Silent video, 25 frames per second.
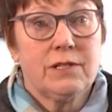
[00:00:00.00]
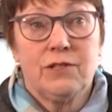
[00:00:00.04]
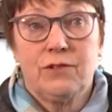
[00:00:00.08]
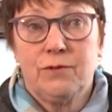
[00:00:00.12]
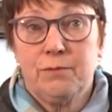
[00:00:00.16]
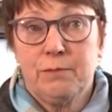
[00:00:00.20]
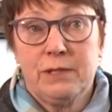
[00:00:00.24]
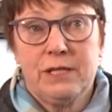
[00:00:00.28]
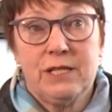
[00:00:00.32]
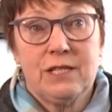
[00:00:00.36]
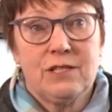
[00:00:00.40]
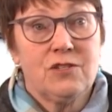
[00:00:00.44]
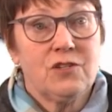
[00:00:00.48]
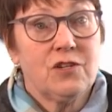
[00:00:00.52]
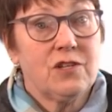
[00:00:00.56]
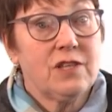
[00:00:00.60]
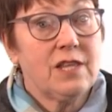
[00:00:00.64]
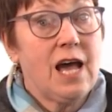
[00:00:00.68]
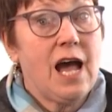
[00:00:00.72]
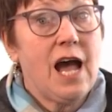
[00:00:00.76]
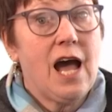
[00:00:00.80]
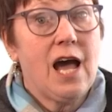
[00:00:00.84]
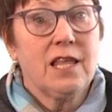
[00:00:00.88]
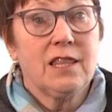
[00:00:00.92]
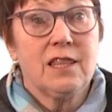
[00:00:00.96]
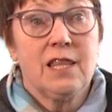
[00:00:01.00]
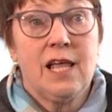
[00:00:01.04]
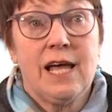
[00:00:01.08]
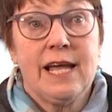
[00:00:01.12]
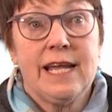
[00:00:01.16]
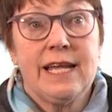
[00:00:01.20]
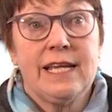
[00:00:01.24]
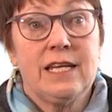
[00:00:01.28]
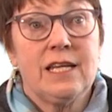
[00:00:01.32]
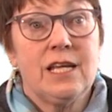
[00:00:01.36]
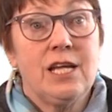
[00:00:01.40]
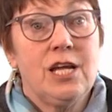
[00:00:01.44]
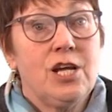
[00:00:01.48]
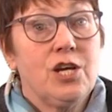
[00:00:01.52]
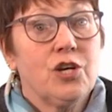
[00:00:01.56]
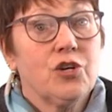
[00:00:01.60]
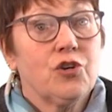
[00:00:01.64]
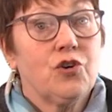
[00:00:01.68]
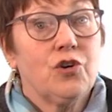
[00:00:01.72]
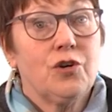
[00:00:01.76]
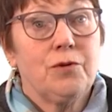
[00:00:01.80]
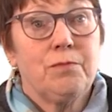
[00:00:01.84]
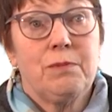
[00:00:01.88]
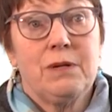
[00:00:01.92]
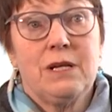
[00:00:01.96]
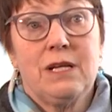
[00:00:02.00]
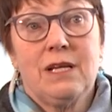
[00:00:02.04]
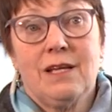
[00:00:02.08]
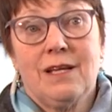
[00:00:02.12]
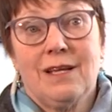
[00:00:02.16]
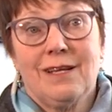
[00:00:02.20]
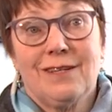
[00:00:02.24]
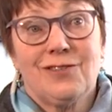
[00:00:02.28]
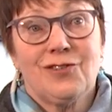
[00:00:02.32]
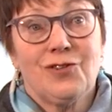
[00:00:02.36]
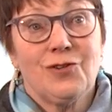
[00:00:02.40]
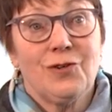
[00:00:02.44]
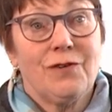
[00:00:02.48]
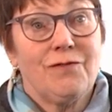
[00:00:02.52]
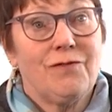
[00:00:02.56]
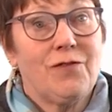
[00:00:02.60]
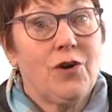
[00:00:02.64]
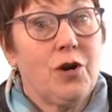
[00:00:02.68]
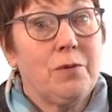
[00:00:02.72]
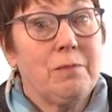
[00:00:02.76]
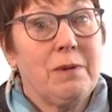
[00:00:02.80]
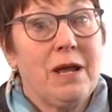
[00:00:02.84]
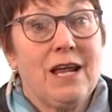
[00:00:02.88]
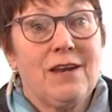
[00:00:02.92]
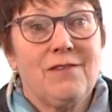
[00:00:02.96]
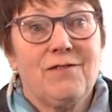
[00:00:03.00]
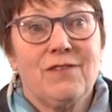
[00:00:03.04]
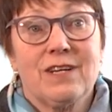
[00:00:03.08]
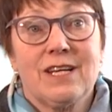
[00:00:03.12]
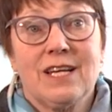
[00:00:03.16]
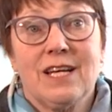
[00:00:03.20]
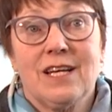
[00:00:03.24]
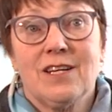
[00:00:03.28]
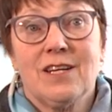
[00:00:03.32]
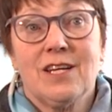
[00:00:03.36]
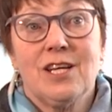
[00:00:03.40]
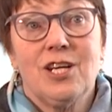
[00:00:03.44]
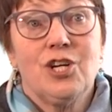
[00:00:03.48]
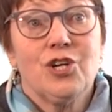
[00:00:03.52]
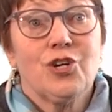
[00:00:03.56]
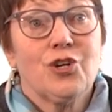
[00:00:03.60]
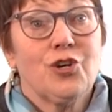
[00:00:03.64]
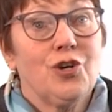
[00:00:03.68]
Can be to the hotline, could be to a farm advocate,